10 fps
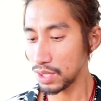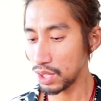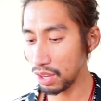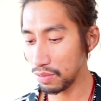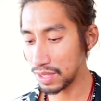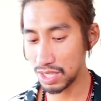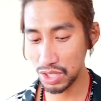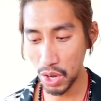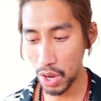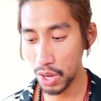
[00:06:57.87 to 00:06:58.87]
So if it's a
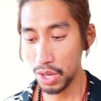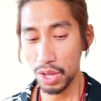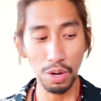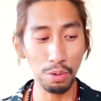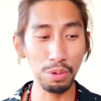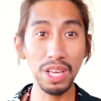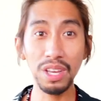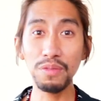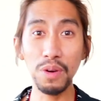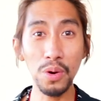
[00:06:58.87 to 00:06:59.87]
song,
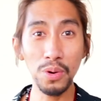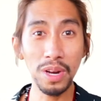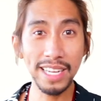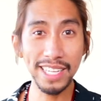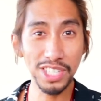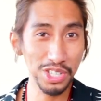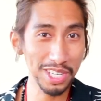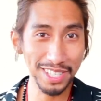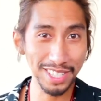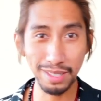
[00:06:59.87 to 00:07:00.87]
we've only
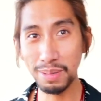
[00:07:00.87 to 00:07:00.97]
just